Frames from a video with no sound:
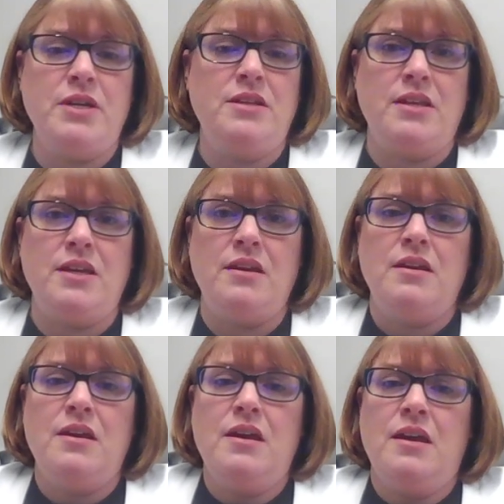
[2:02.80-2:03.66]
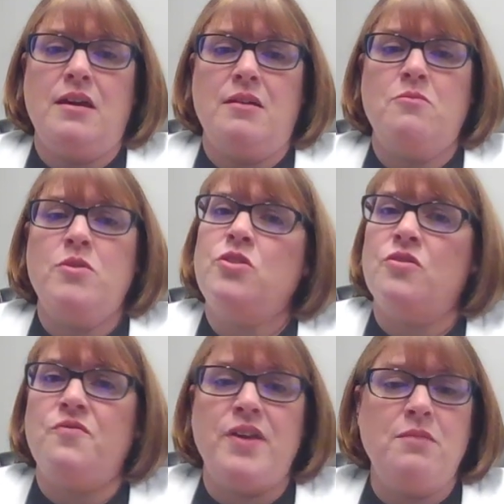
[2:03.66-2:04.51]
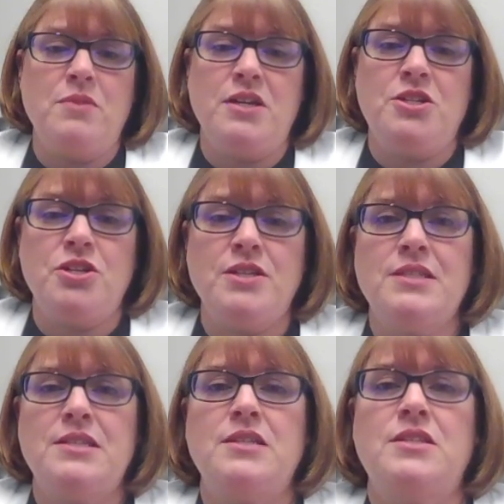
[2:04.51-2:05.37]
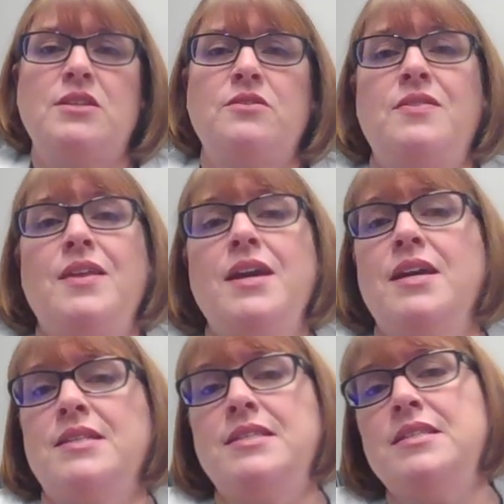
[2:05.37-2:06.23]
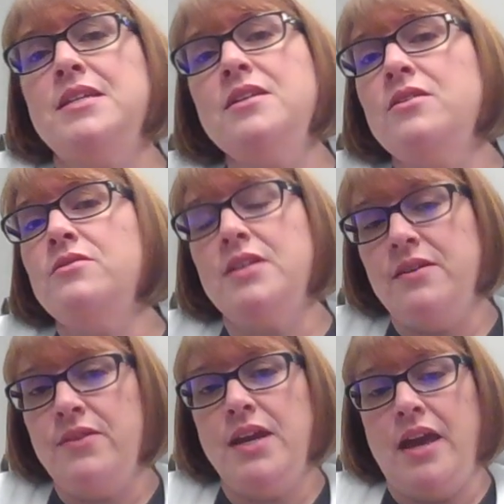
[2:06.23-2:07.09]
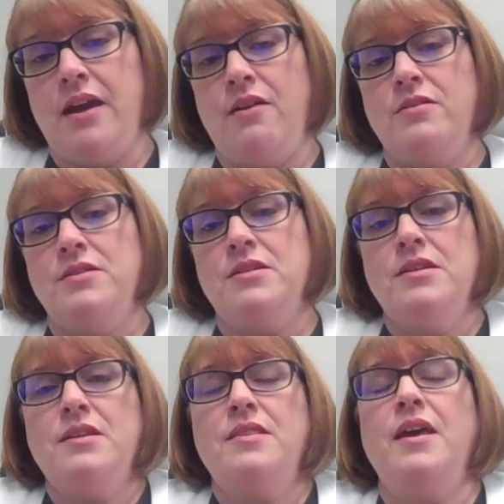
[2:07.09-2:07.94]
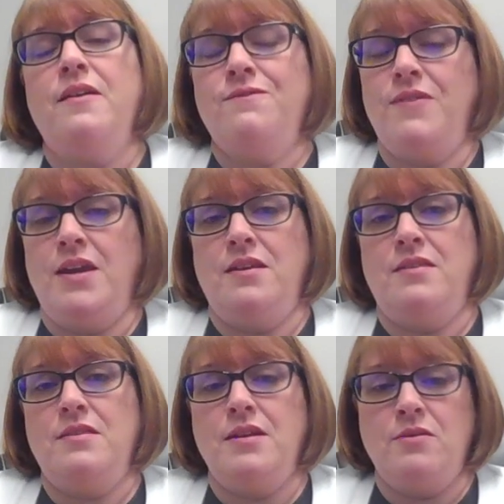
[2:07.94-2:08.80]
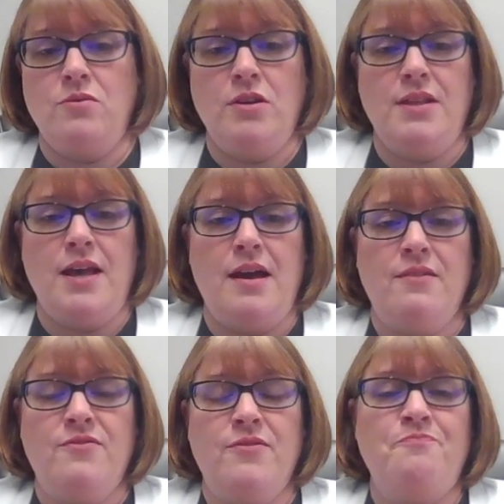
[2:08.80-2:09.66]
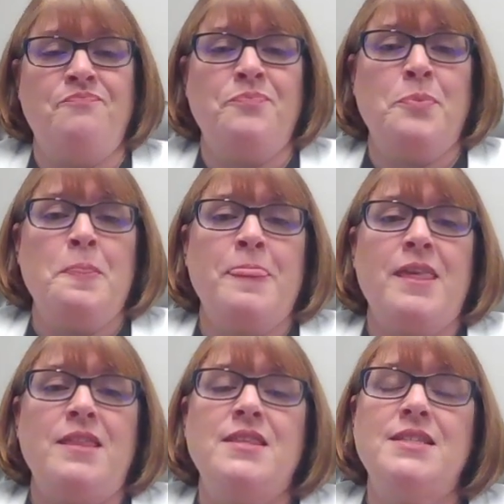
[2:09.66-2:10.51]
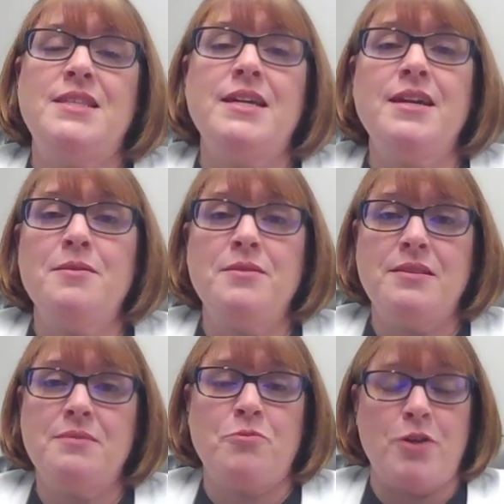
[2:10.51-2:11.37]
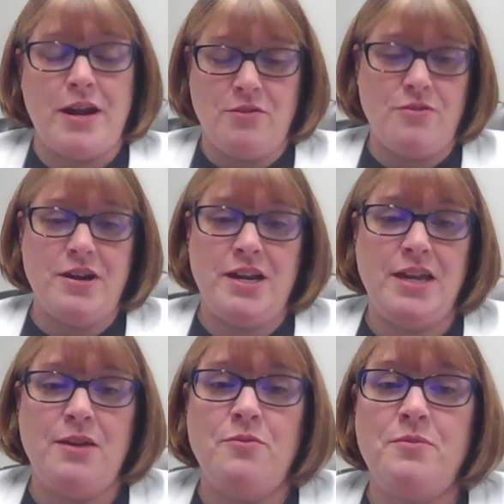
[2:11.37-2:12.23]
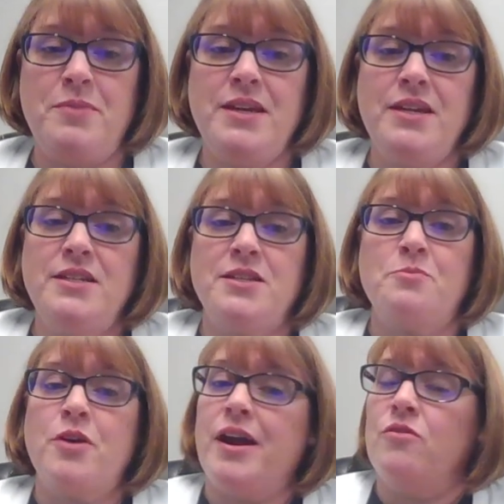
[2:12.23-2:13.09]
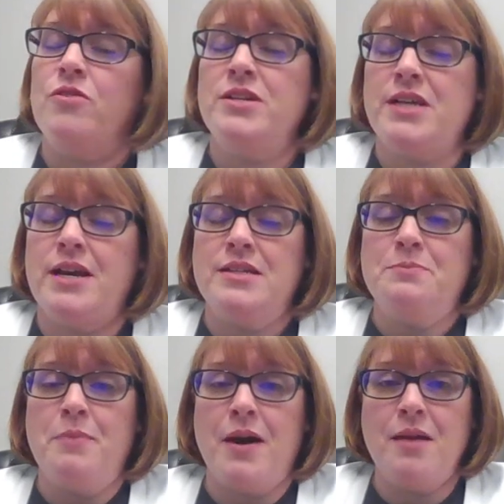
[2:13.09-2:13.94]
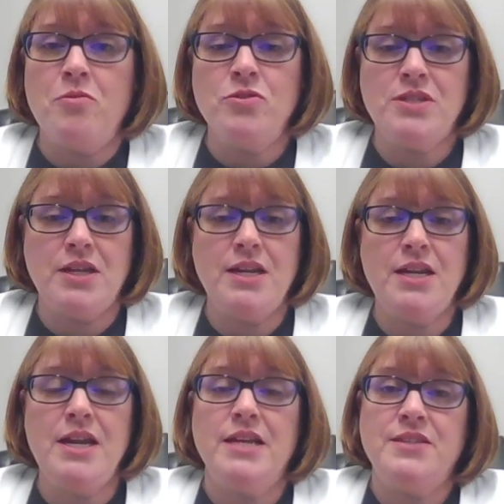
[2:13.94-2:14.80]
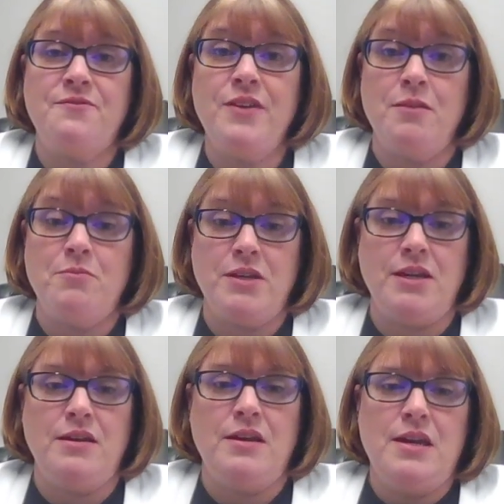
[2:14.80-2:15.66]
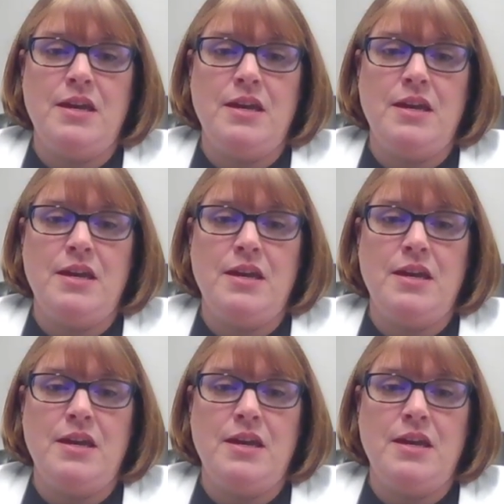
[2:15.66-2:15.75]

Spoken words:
weekly with your family, just so that they can see you living out that faith in real life. The second priority would be to prioritize Bible study as a family.